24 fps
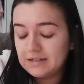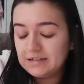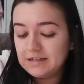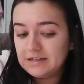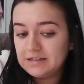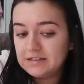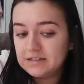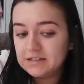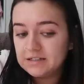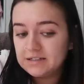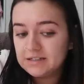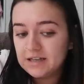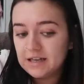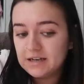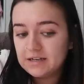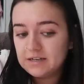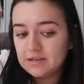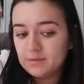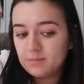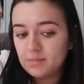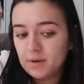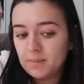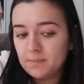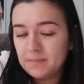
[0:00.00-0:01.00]
I need to send
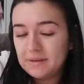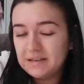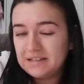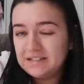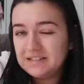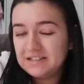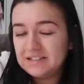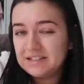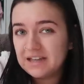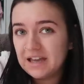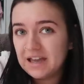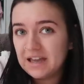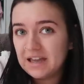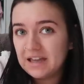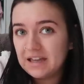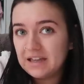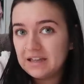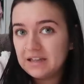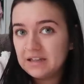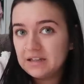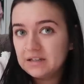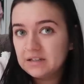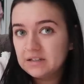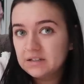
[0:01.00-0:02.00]
it by
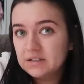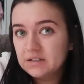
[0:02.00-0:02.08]
midday.